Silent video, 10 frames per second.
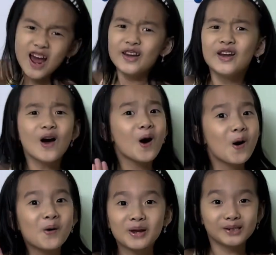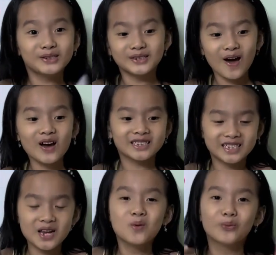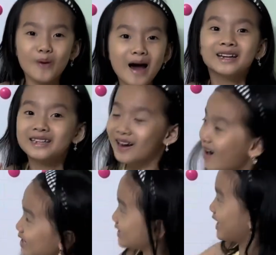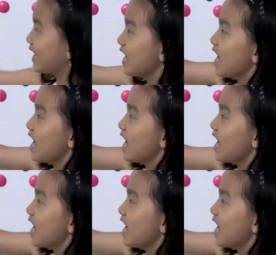No, you do not see one consonant.